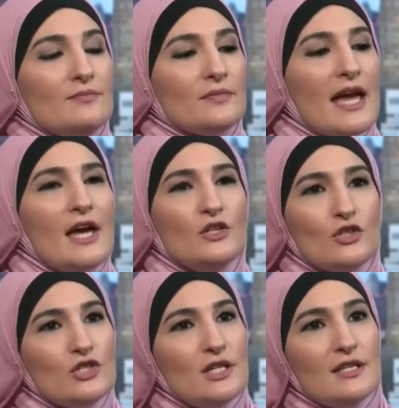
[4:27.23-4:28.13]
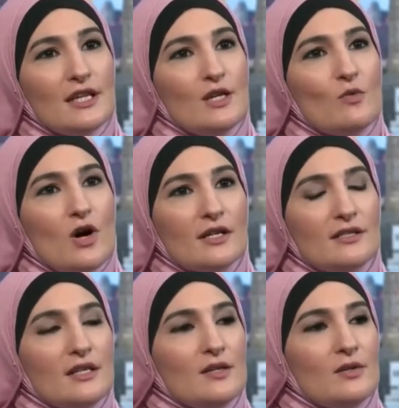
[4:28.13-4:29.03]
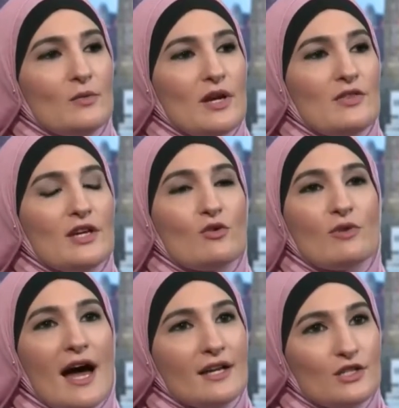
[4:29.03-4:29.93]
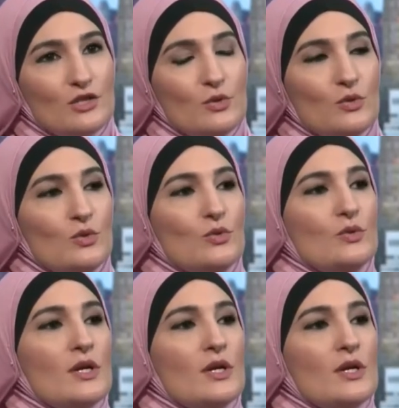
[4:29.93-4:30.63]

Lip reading: energy that he walked in with, the gratitude,